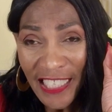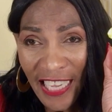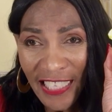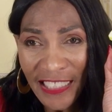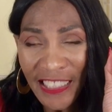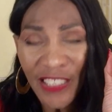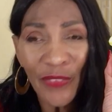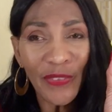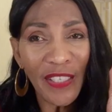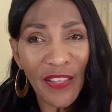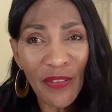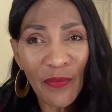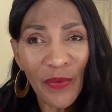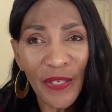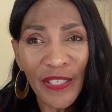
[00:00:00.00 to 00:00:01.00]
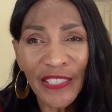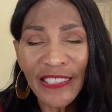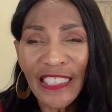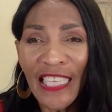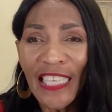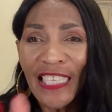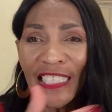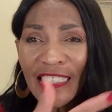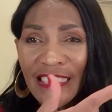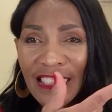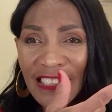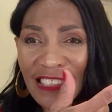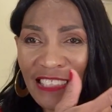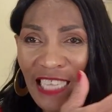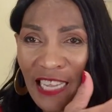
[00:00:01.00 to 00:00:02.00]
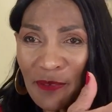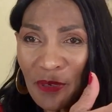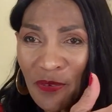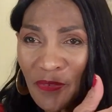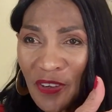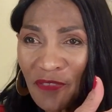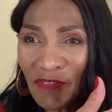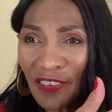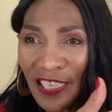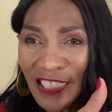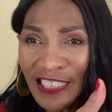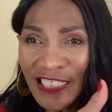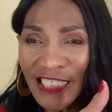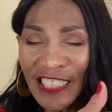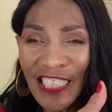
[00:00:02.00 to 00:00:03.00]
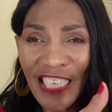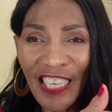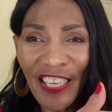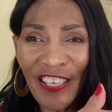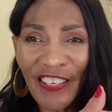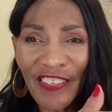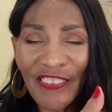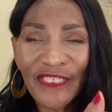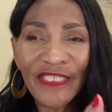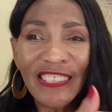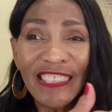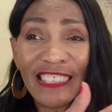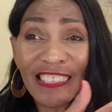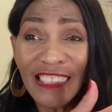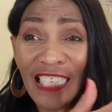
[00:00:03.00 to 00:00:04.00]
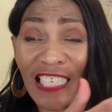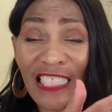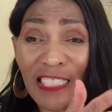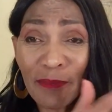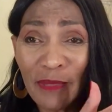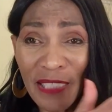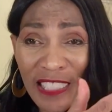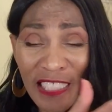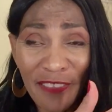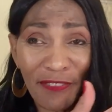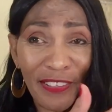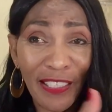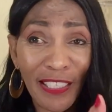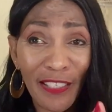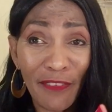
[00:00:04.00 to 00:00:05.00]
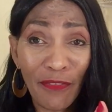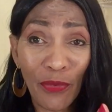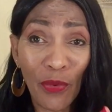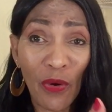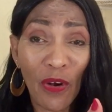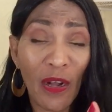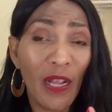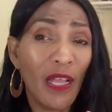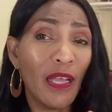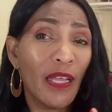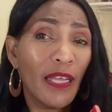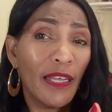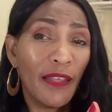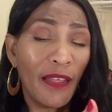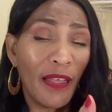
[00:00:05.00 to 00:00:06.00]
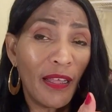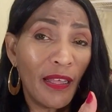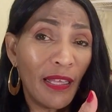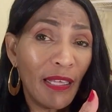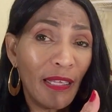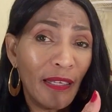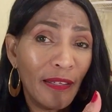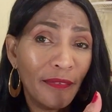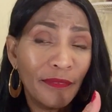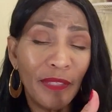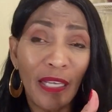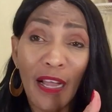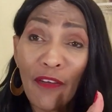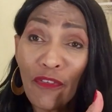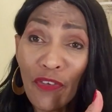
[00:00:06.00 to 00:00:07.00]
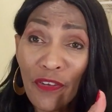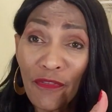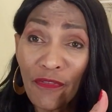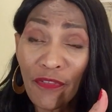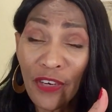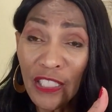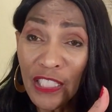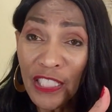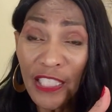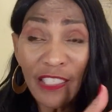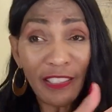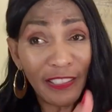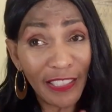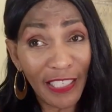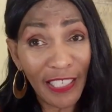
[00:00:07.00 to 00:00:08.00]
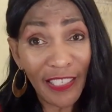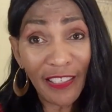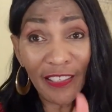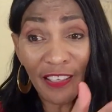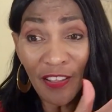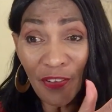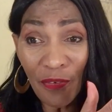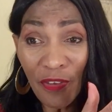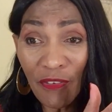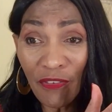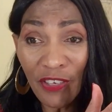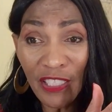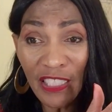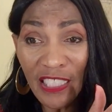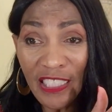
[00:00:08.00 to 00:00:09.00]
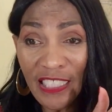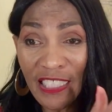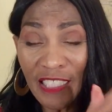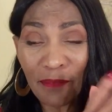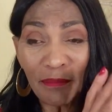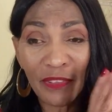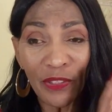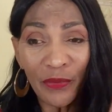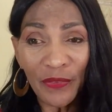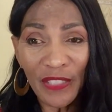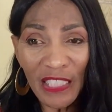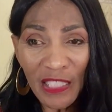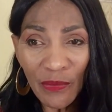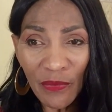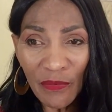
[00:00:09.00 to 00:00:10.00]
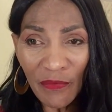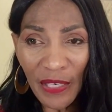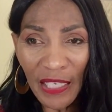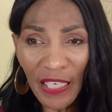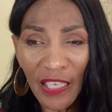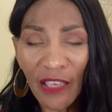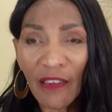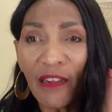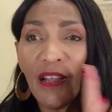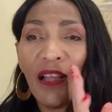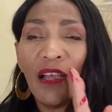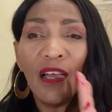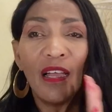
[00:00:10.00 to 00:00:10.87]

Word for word: Yes, yeah. so in other words, the diamond reflection here was designed specifically for um, a refreshing, again, another refreshing set. So this one right here,